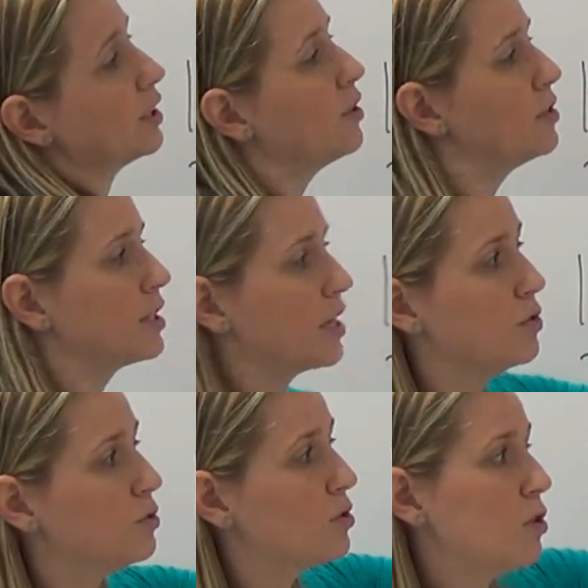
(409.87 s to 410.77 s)
And notice I
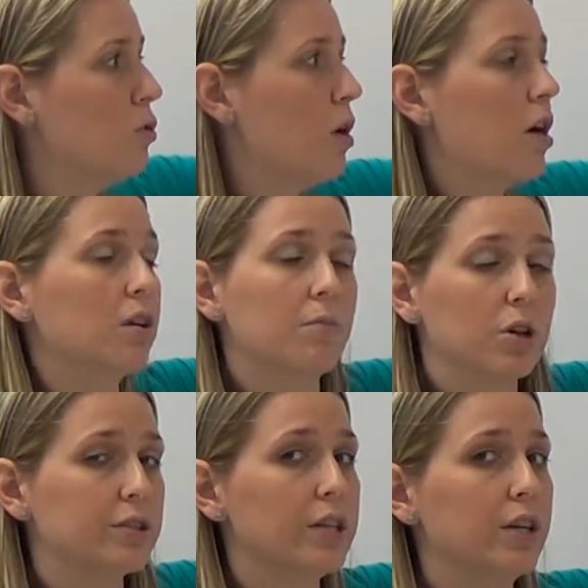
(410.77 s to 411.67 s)
used 2 arc
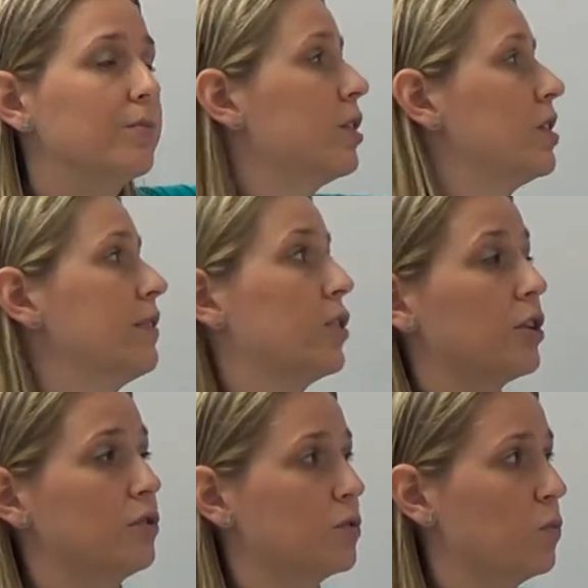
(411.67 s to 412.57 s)
marks here because I've
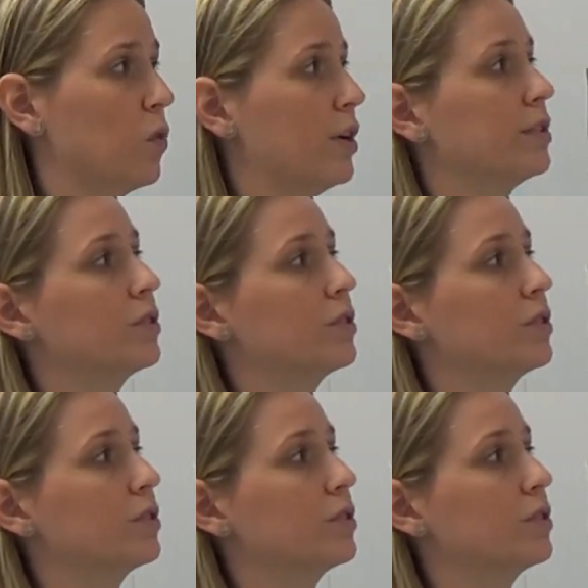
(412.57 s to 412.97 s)
already used 1.